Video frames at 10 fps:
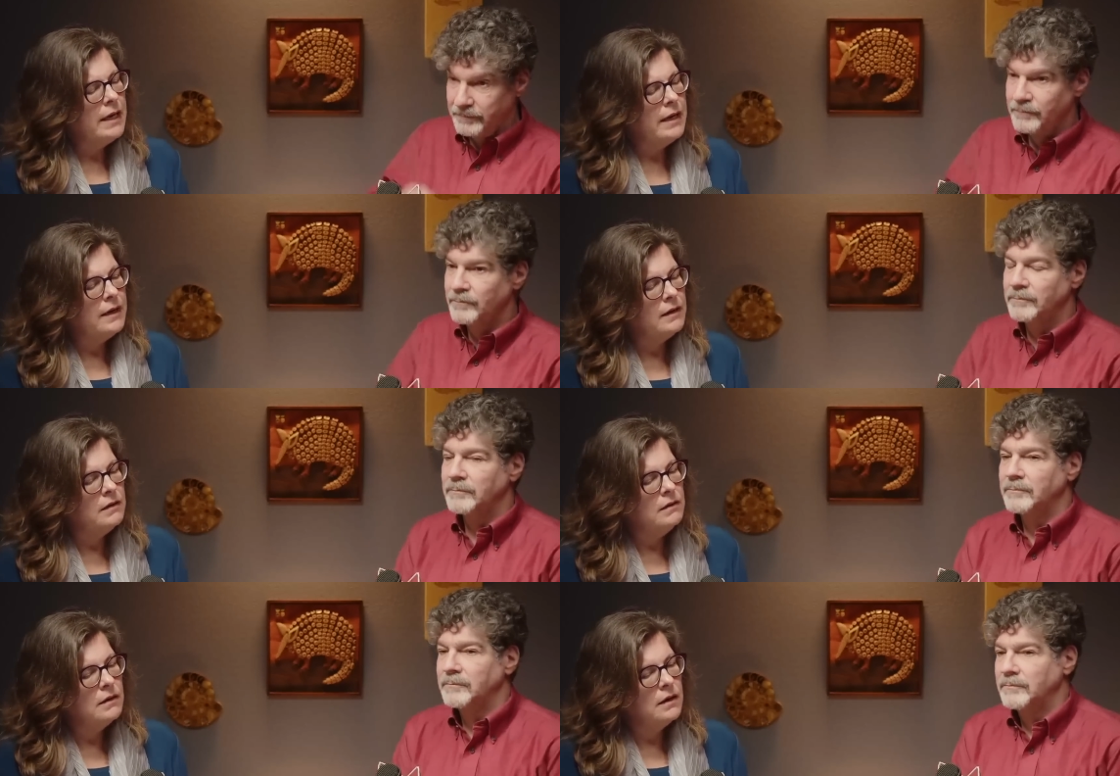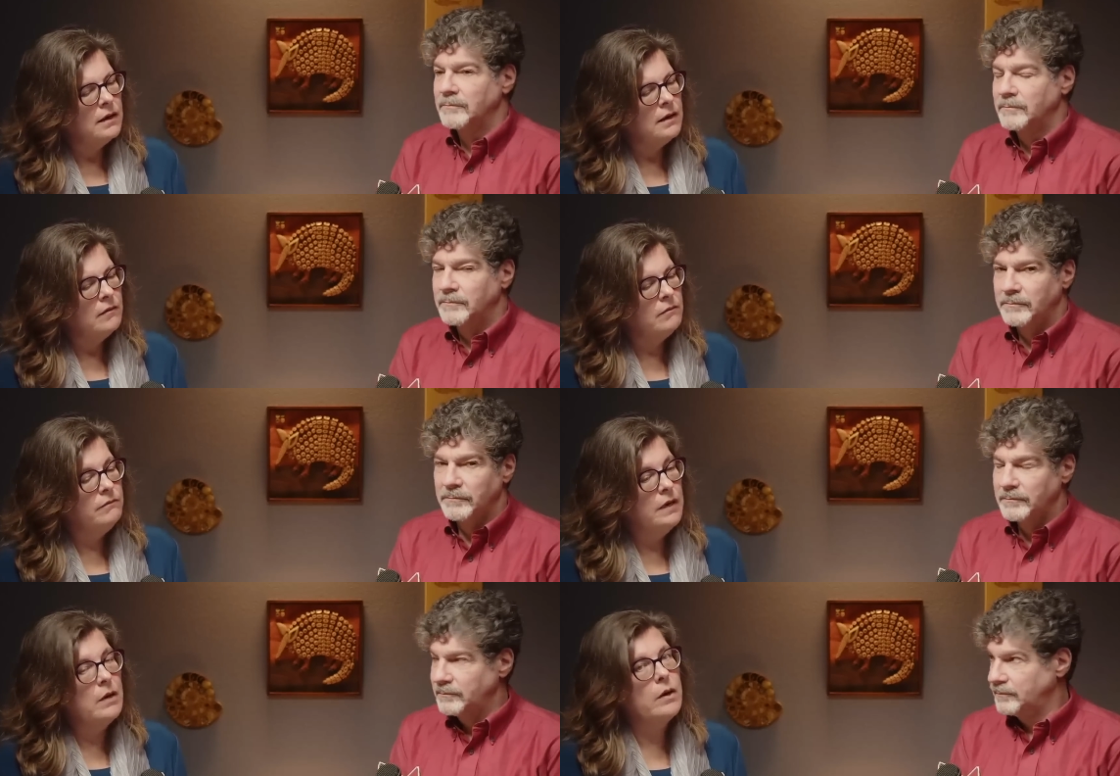Speaker 1: And
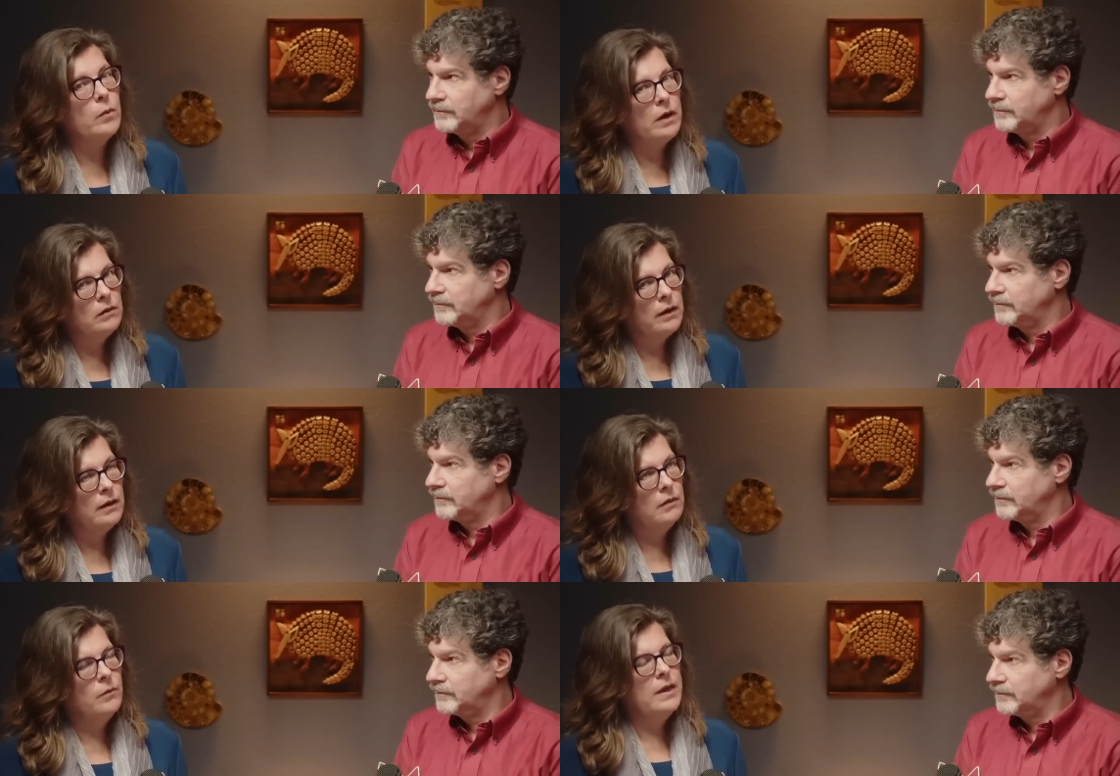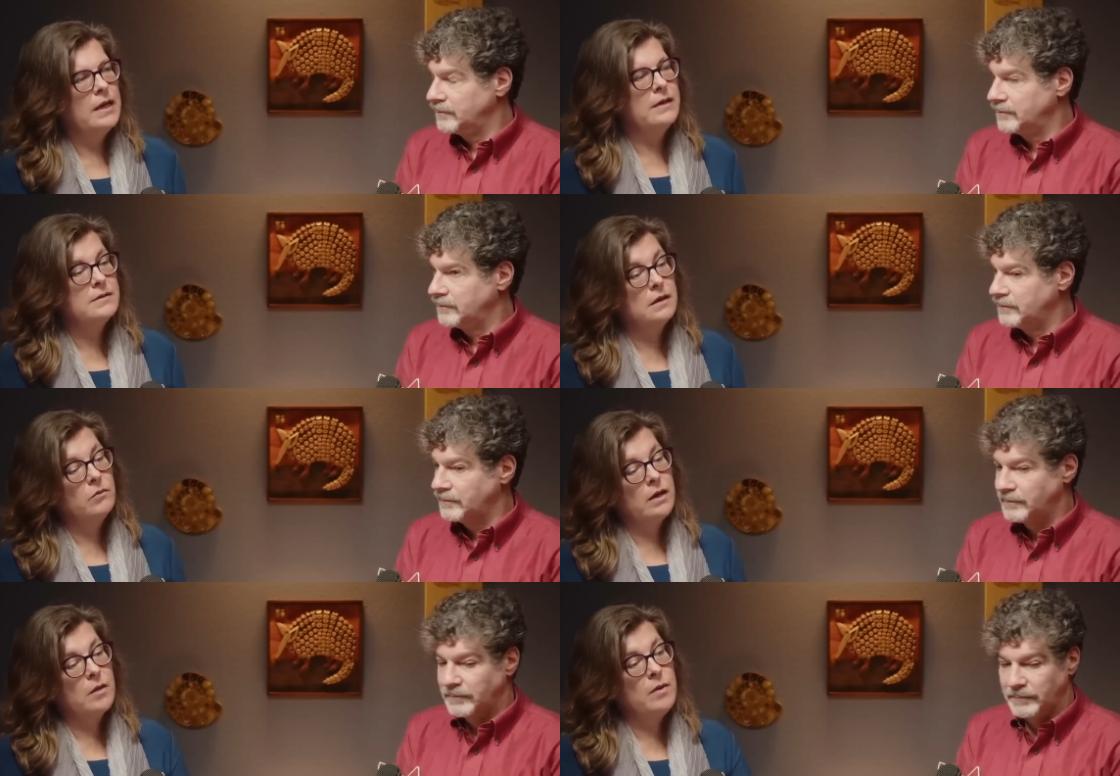very rarely when I said
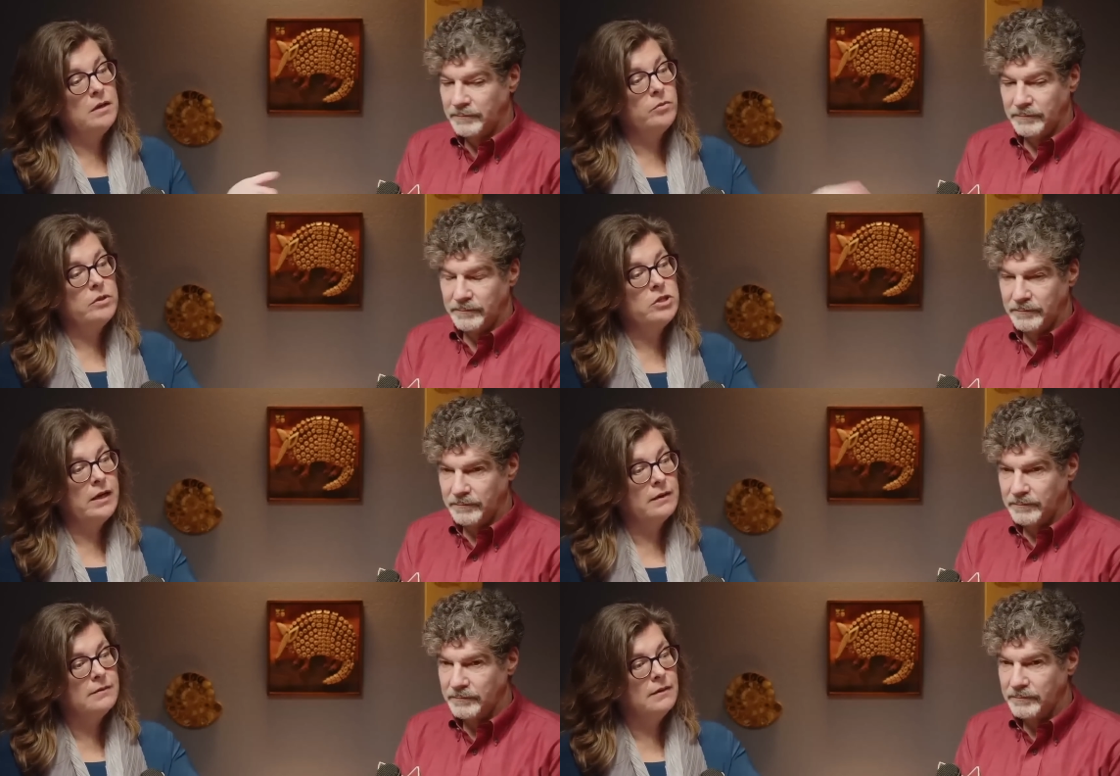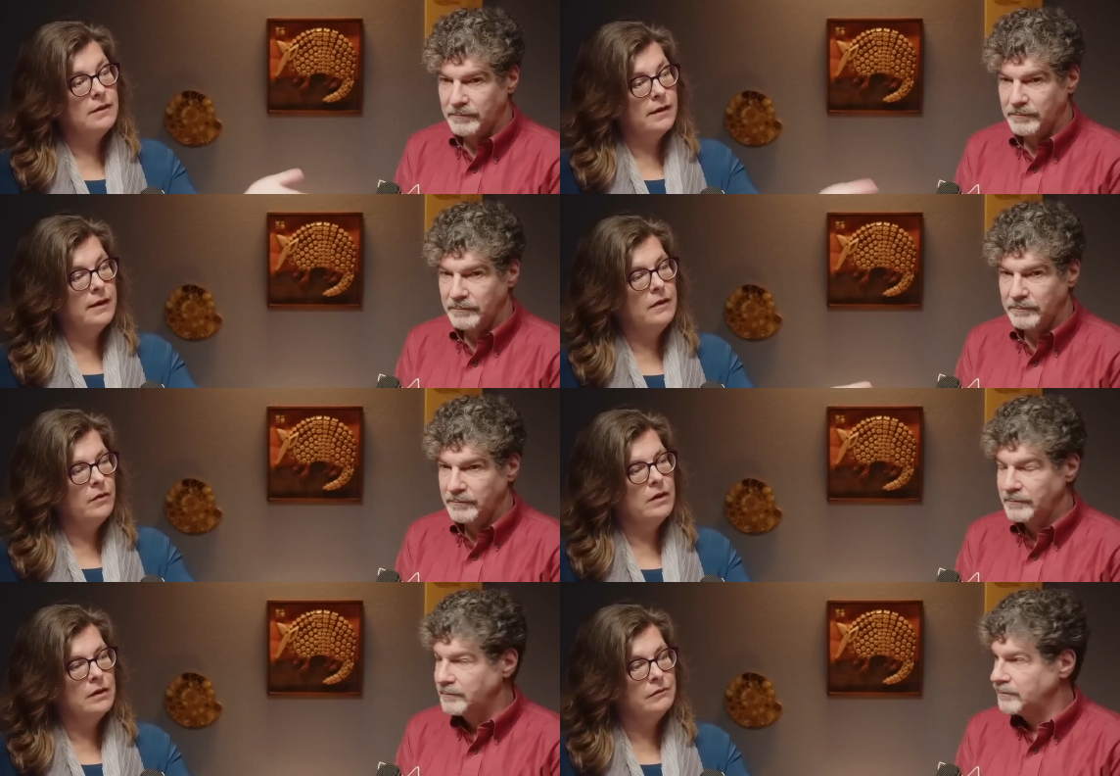recommend to reject on
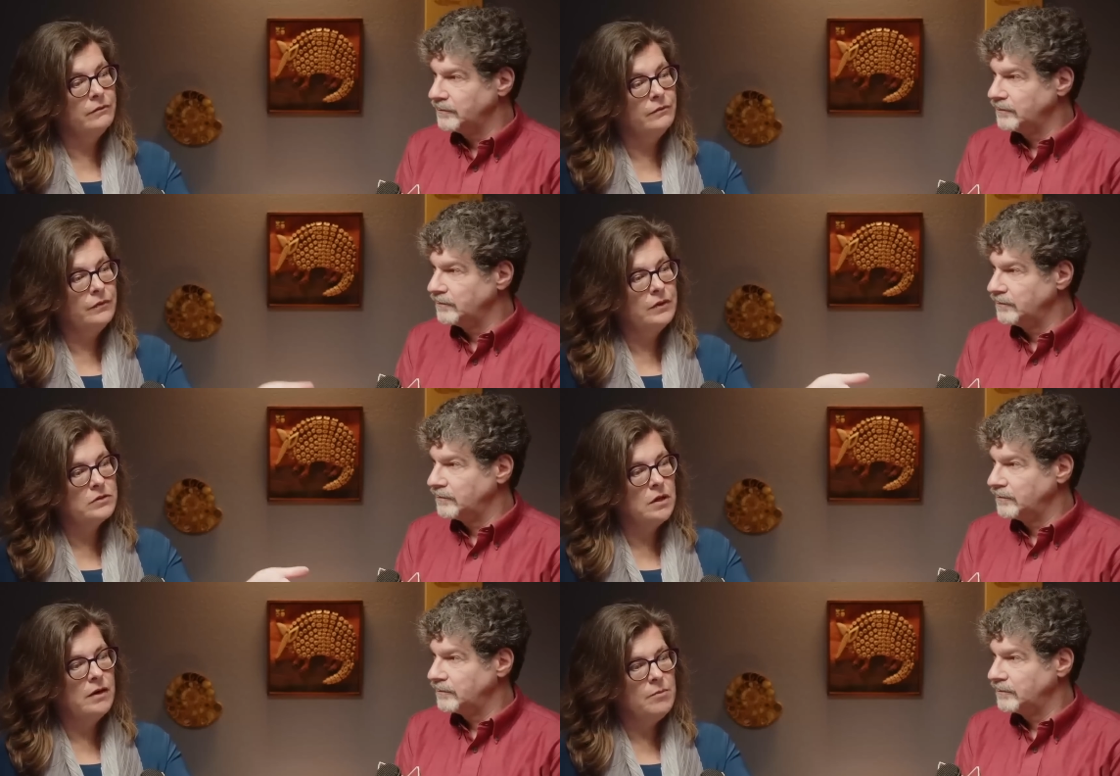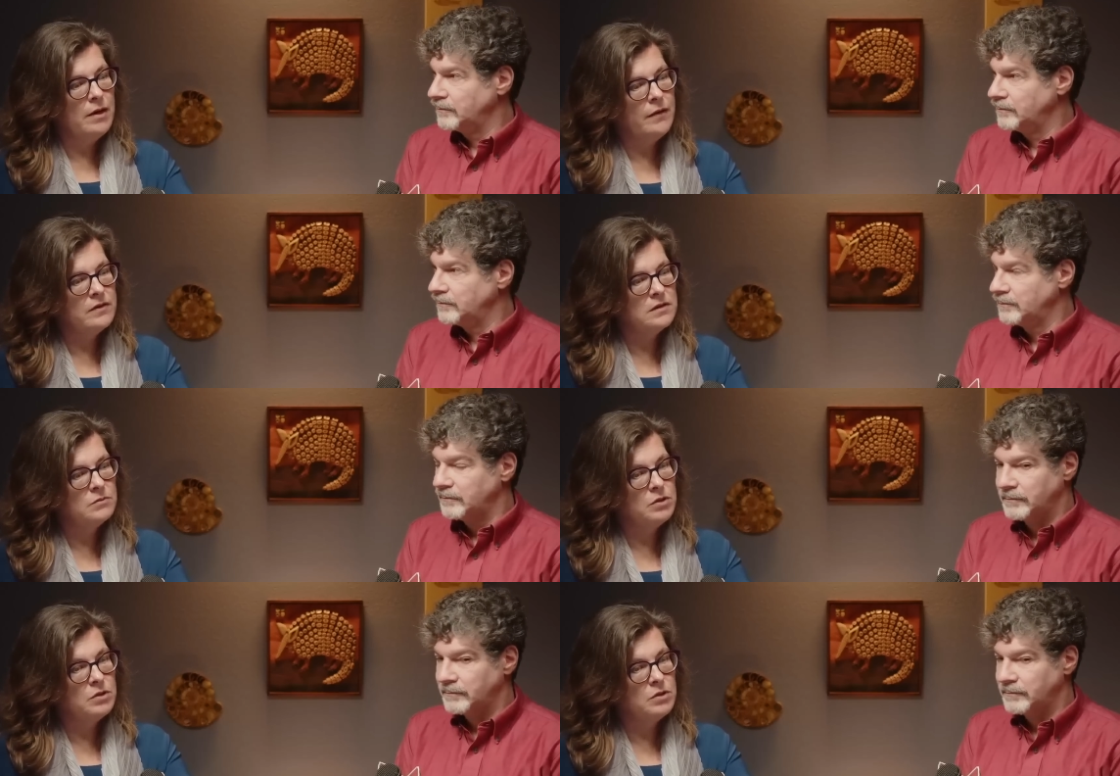account of there's no hypothesis,